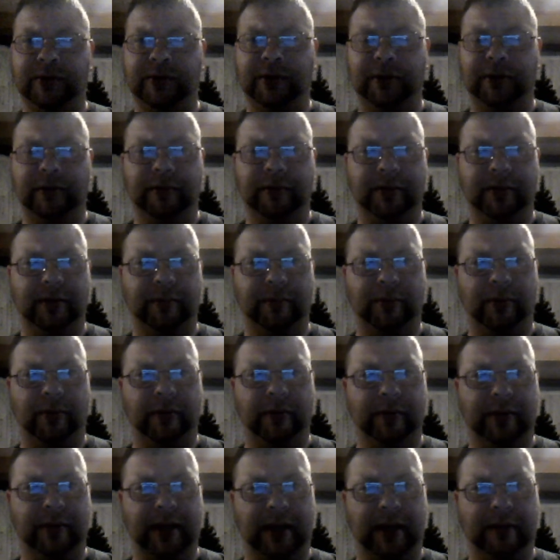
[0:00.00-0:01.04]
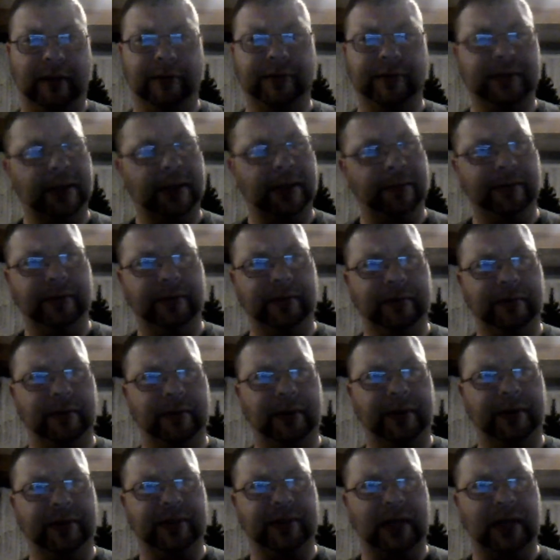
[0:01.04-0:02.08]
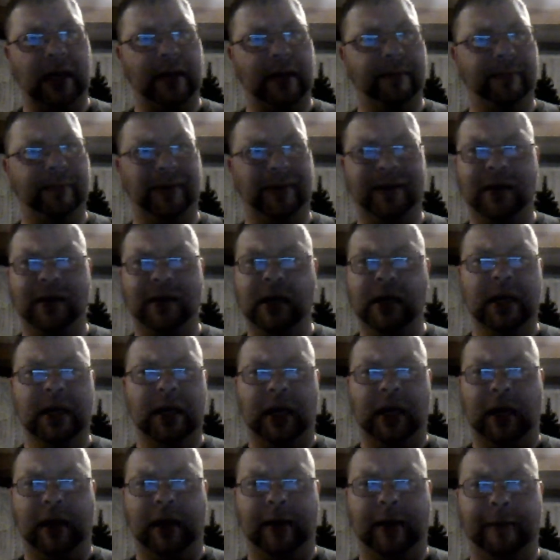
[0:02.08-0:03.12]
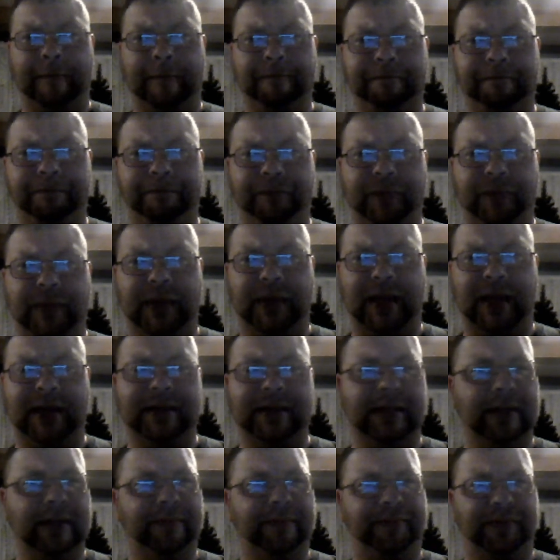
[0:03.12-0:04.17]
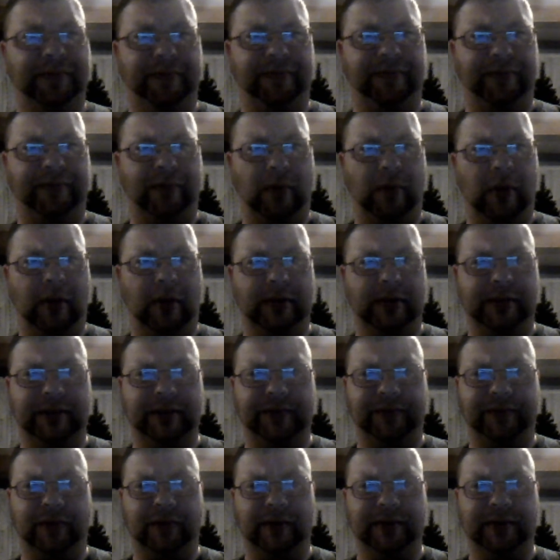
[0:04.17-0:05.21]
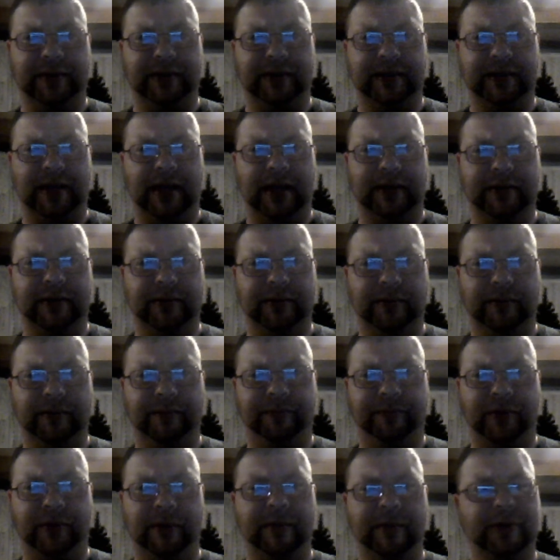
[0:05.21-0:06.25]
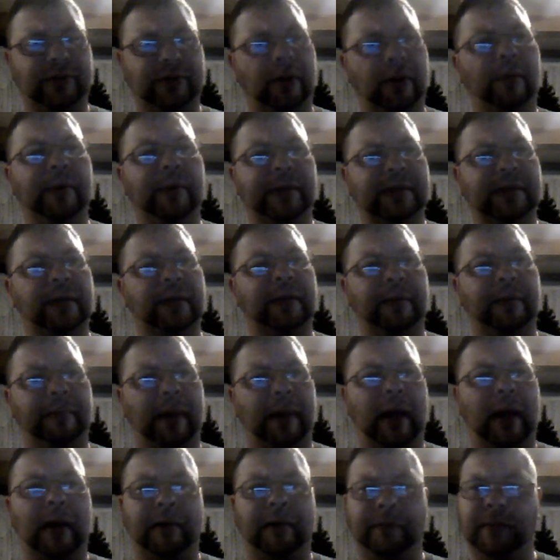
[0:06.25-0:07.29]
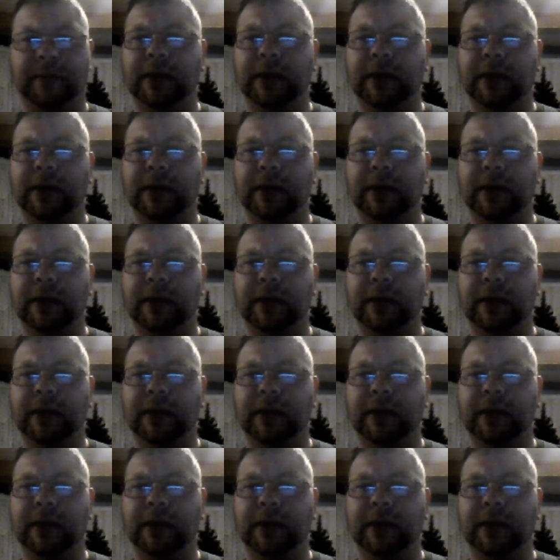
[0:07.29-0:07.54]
to do the arboreal geckos I would do on the side. But that's it for frogs as far as the side. So pretty much always on the bottom.